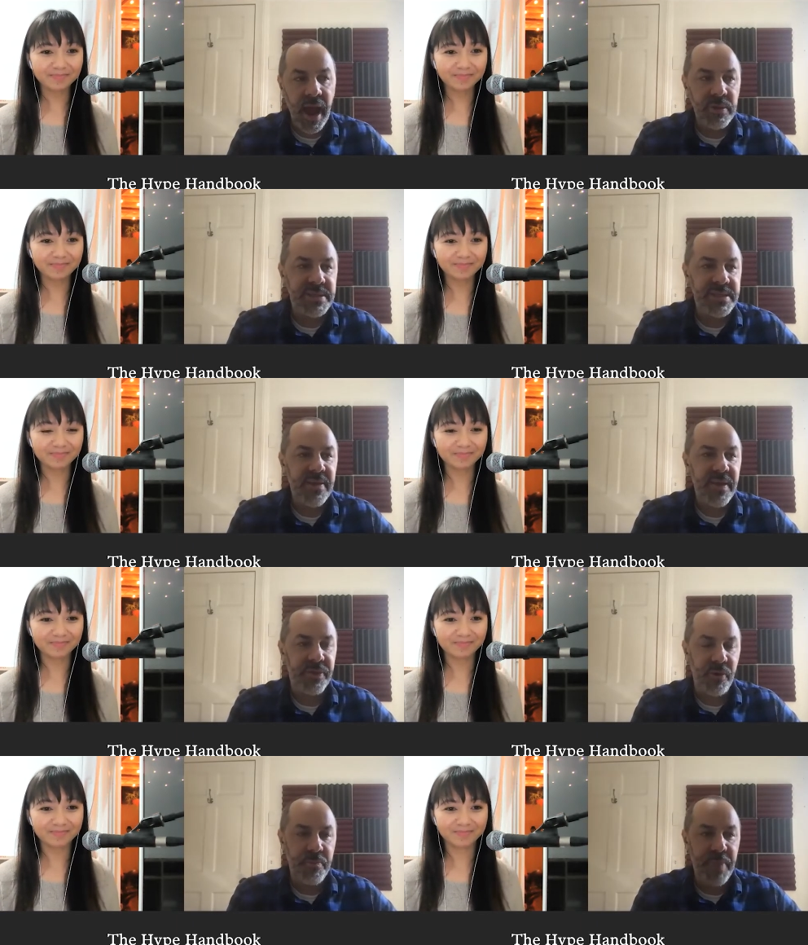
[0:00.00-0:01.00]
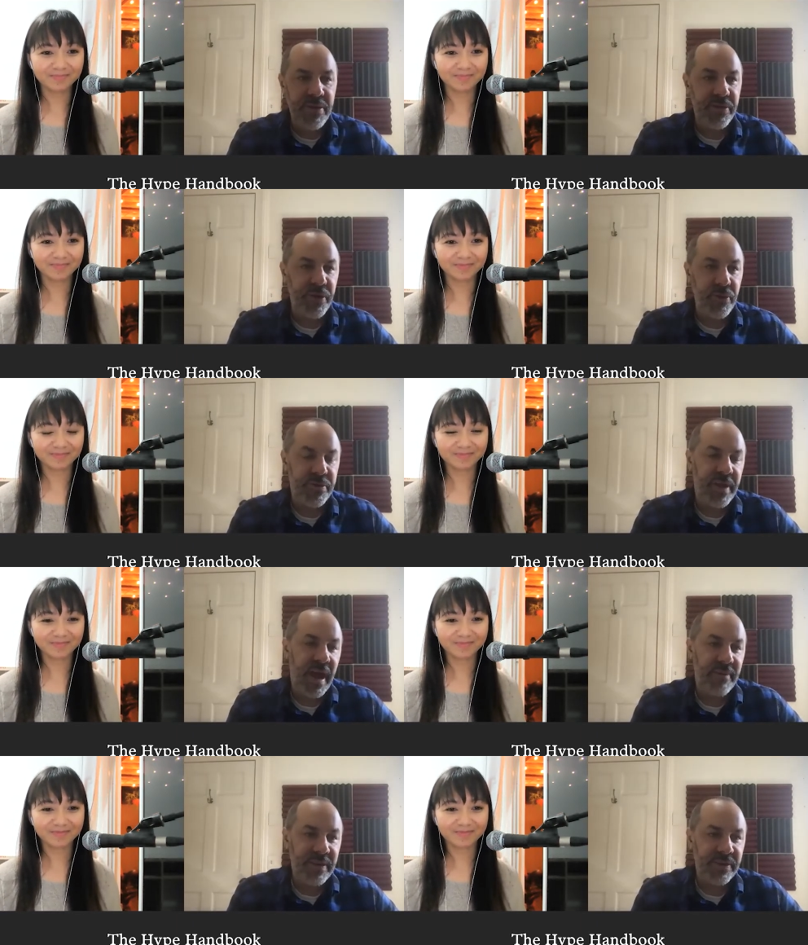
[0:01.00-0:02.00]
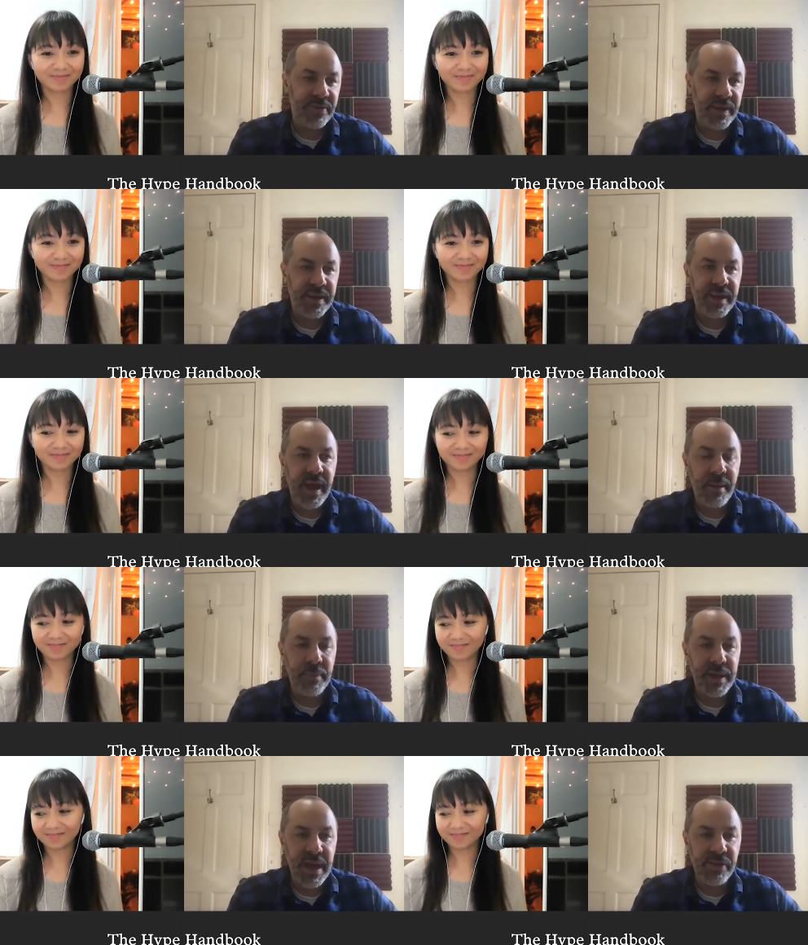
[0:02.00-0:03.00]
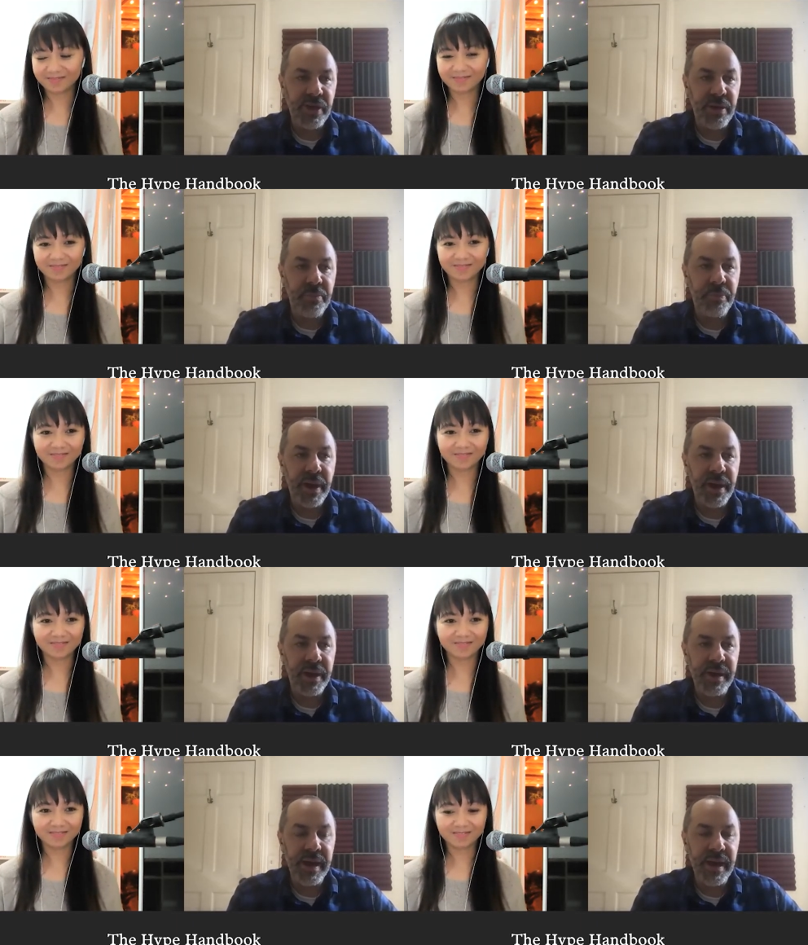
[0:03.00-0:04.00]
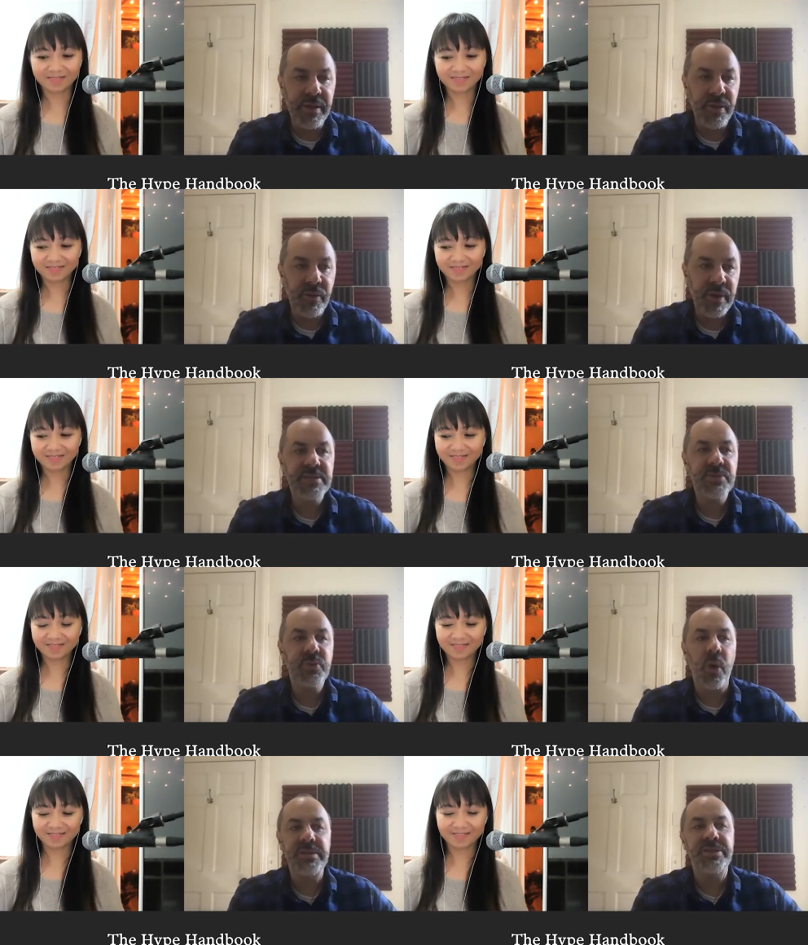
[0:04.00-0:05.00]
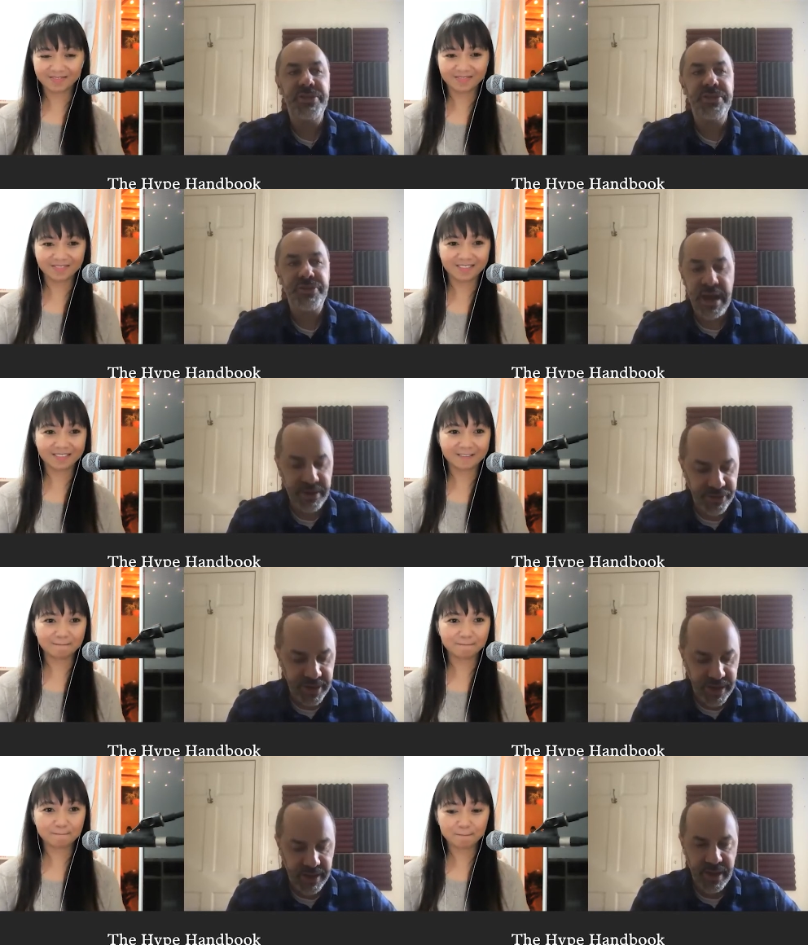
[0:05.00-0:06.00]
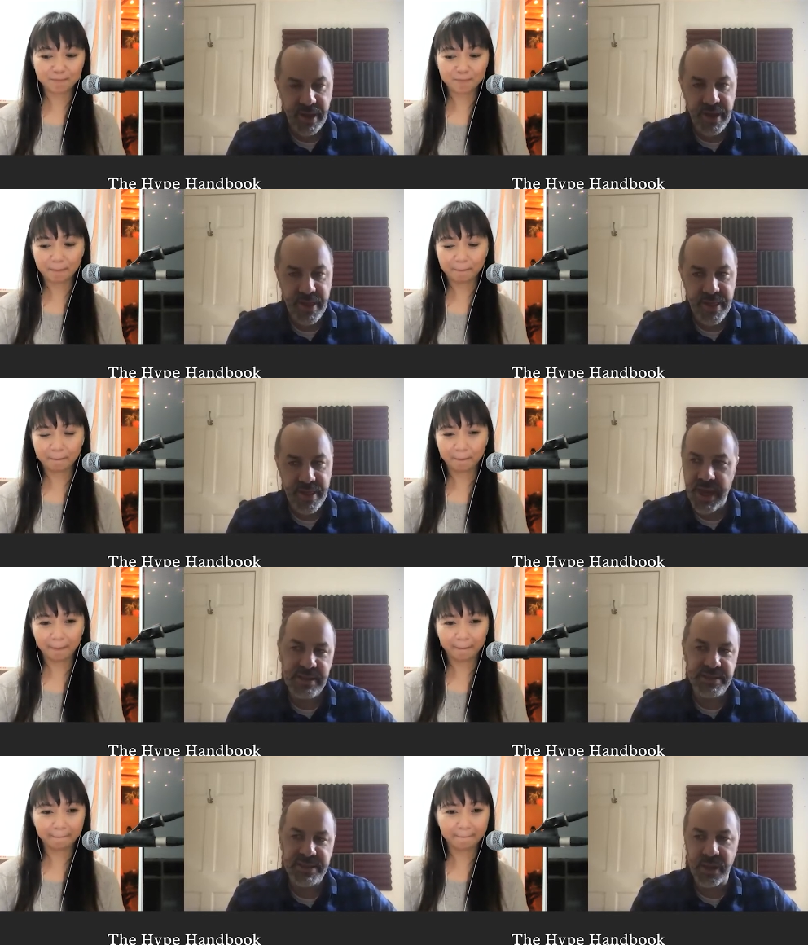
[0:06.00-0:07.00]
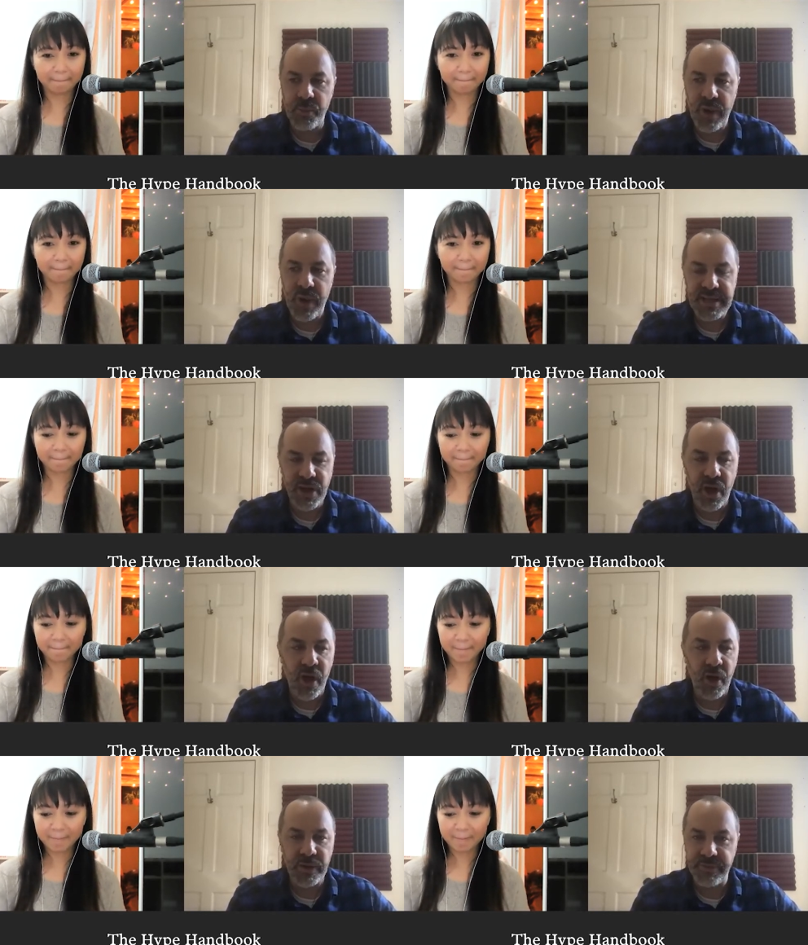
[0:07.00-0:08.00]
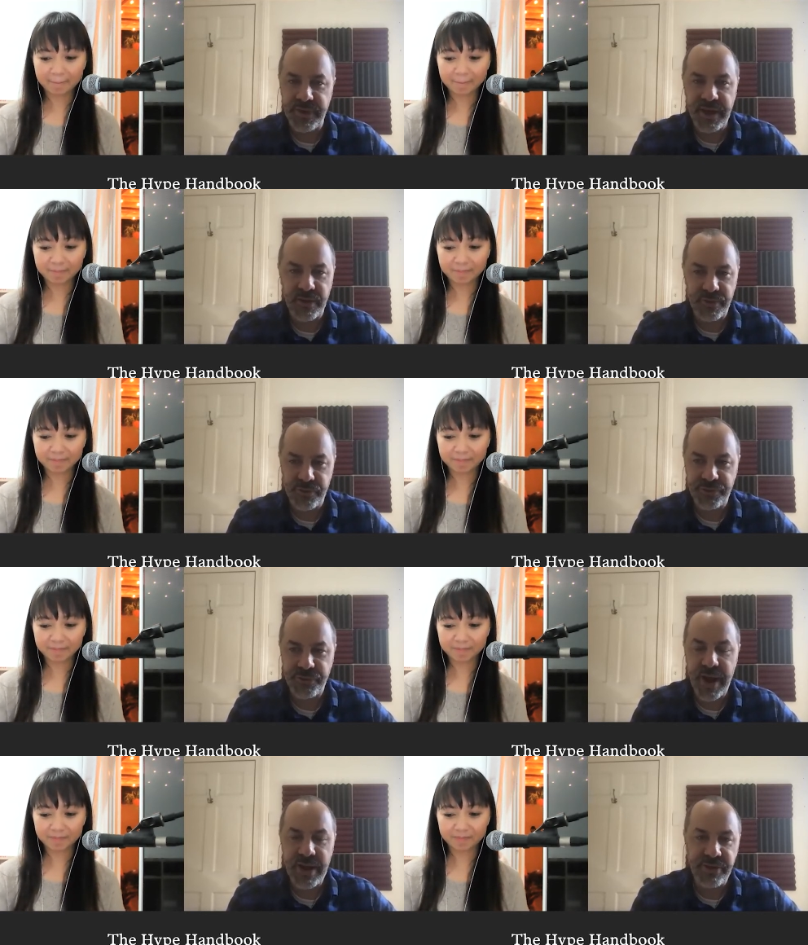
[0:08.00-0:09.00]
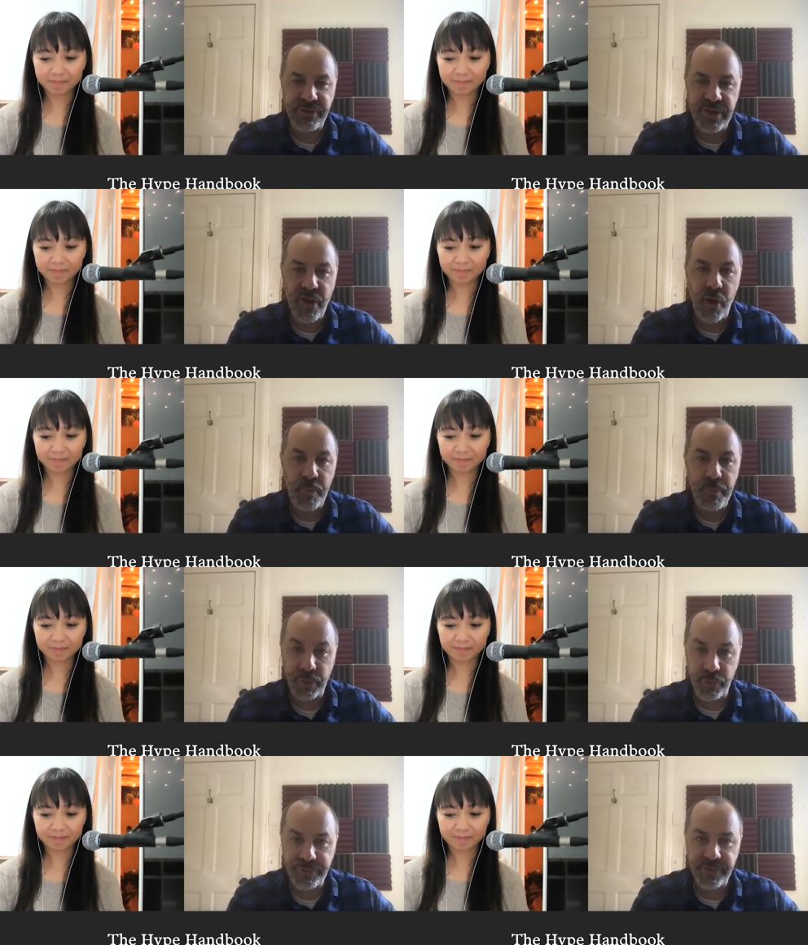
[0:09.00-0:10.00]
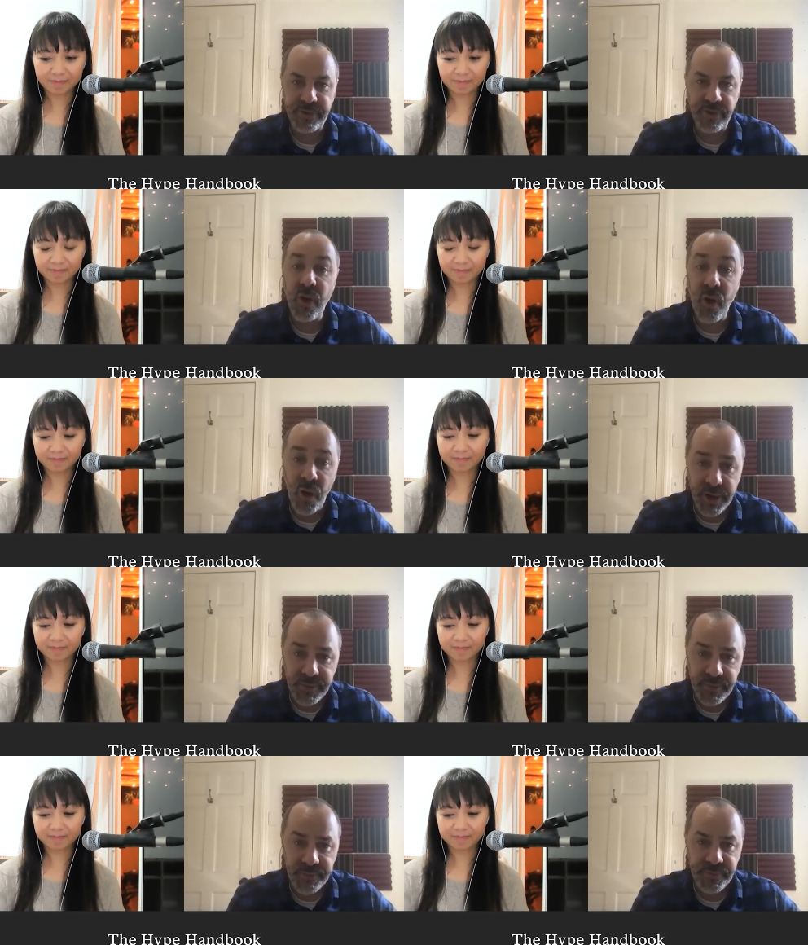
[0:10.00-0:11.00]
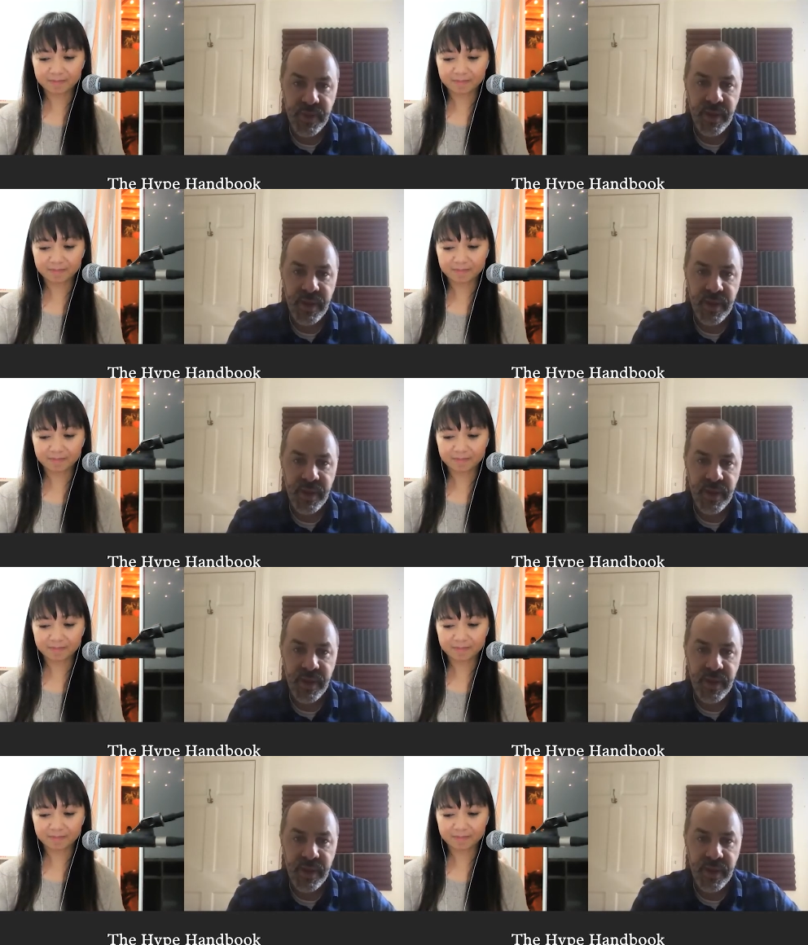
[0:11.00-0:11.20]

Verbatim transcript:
Speaker 1: I would say that they're best used, obviously, in combination, but there is one strategy that, in some ways, all of the other strategies are built on